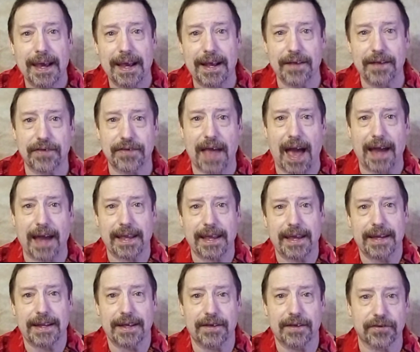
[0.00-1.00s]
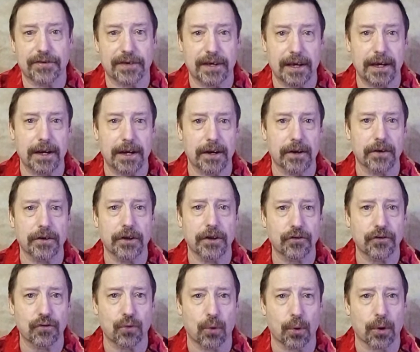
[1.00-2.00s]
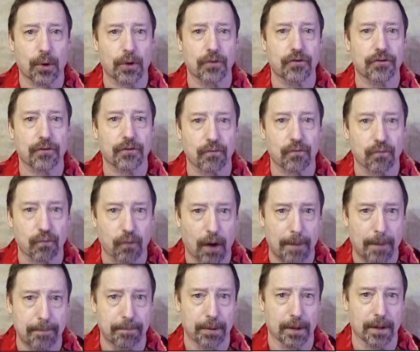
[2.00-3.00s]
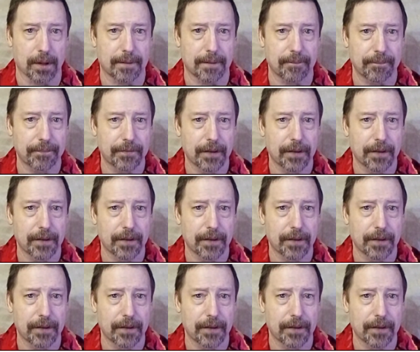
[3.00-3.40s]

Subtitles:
is that it is geared towards Rumble.